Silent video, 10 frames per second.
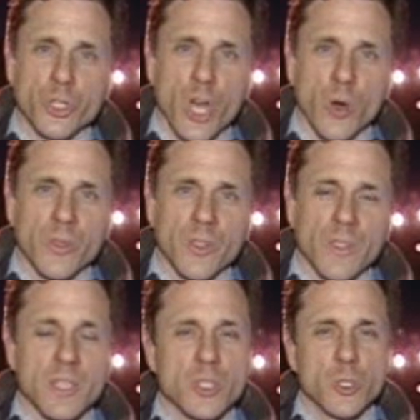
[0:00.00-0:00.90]
note that
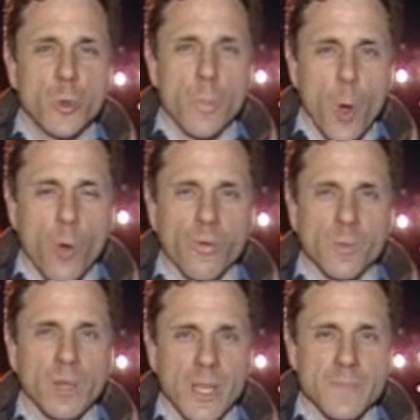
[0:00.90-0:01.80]
this new poll
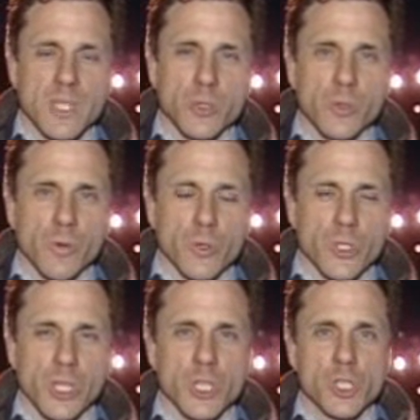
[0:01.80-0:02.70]
from Clemson
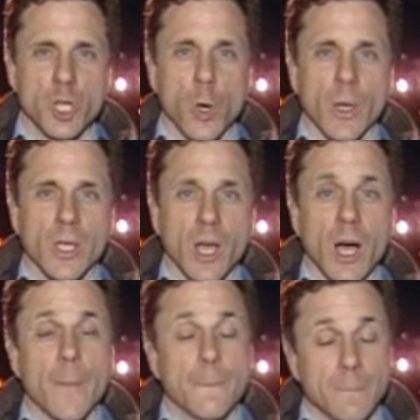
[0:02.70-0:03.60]
University showing
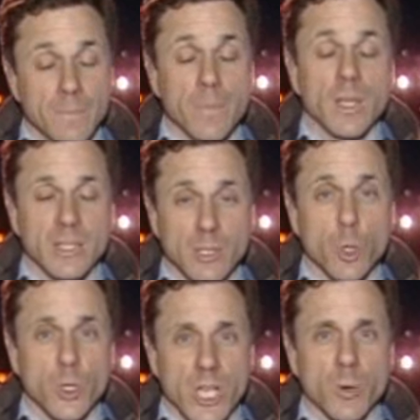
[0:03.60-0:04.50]
um,
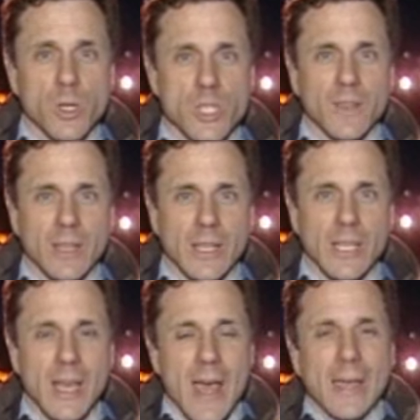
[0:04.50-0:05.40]
Newt Gingrich in the
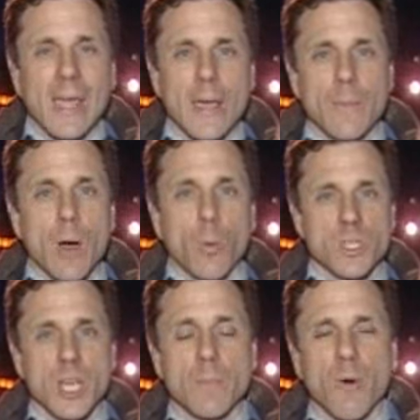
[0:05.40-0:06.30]
lead came
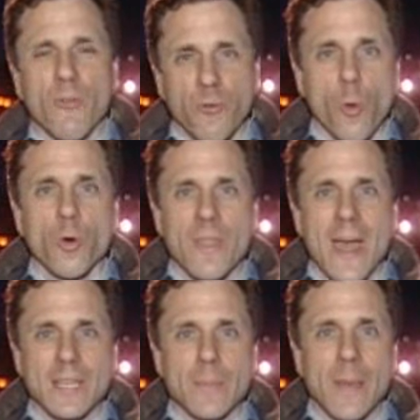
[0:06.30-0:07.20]
was done before
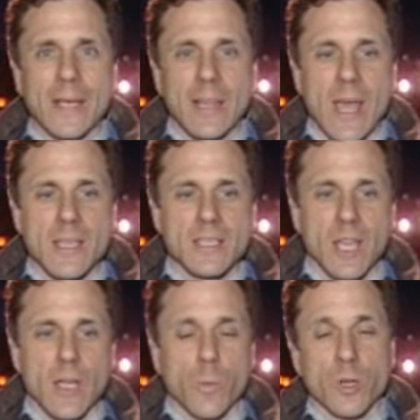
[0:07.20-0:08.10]
that debate last
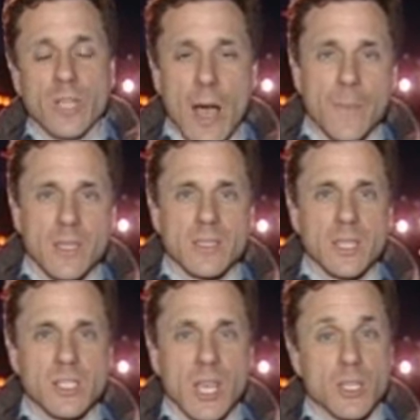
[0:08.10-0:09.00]
night, where topics
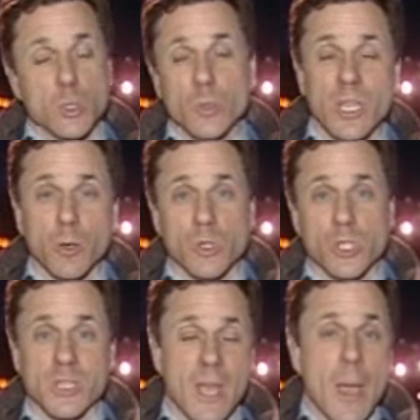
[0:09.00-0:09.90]
such as Newt
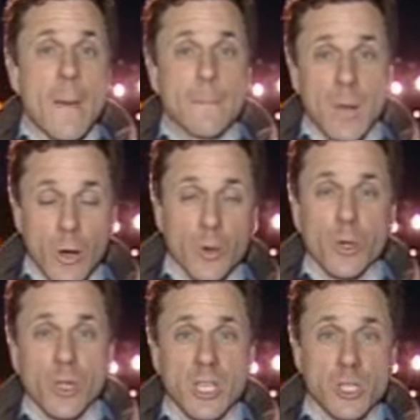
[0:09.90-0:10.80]
Gingrich's
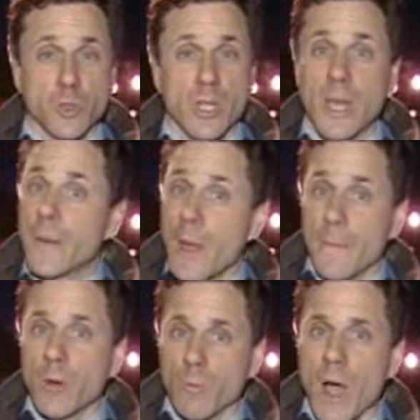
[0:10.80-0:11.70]
marital history and
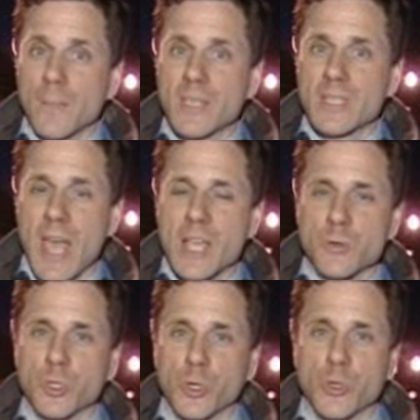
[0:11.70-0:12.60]
Mitt Romney's
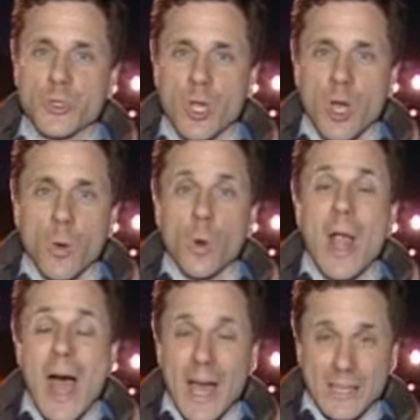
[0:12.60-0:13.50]
tax returns were
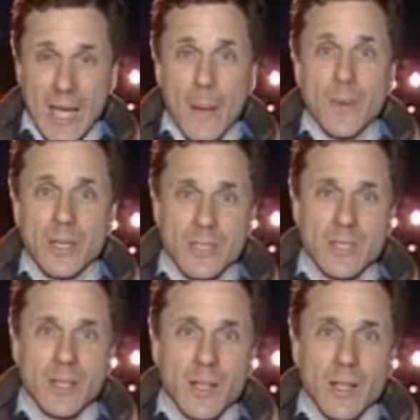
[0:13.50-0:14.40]
hot
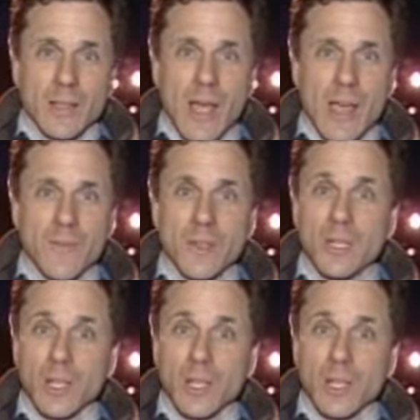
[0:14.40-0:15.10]
topics. Live in